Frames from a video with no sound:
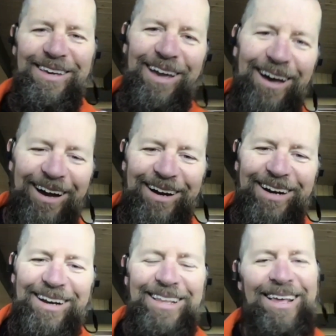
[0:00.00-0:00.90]

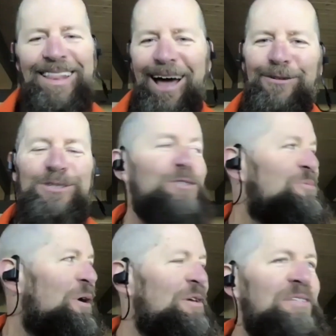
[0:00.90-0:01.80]
Yeah, that was
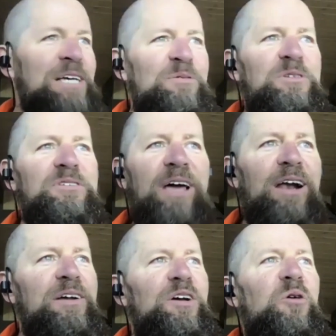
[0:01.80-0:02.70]
just one of those things where it's just like,
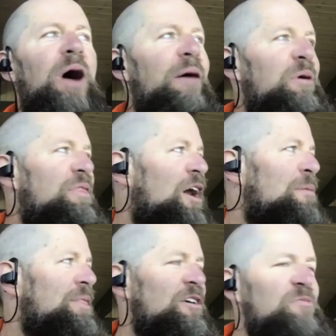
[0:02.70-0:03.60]
I don't even know why we thought
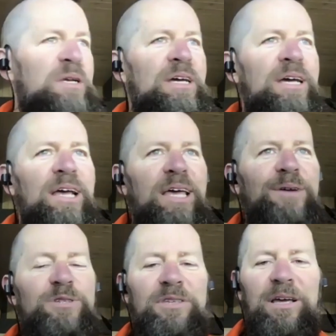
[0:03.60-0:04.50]
about this, but
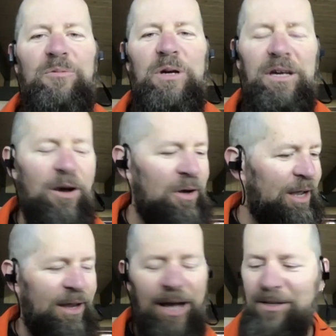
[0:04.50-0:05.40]
it was just like,
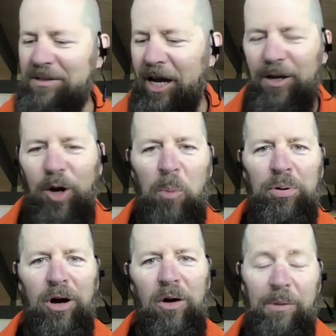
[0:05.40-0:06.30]
I just got a
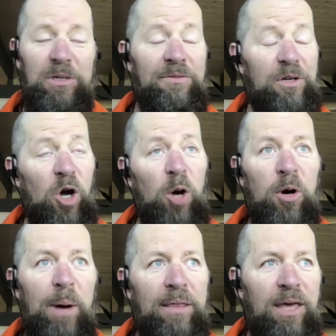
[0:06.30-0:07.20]
GoPro. It wasn't even a
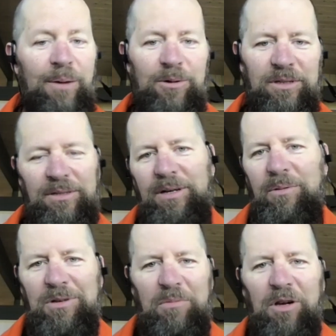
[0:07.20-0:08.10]
GoPro back then. It was a
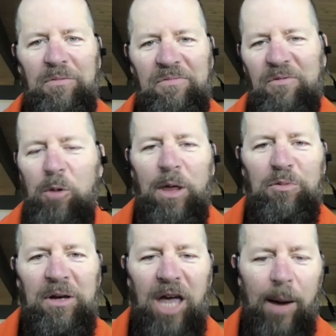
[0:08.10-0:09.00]
little
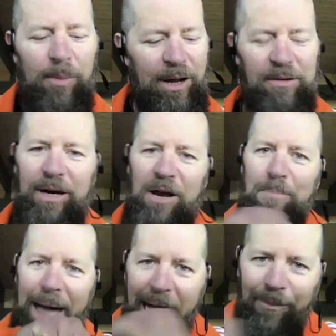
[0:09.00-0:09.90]
4x3 camera. I got a
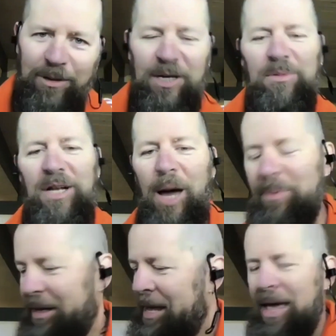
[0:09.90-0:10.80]
bag, we zipped it up,
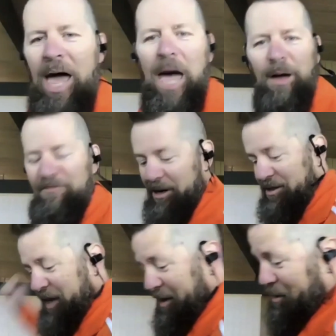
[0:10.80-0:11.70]
and I had my friend
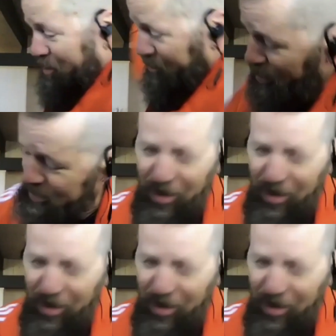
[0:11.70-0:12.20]
sitting there, throw it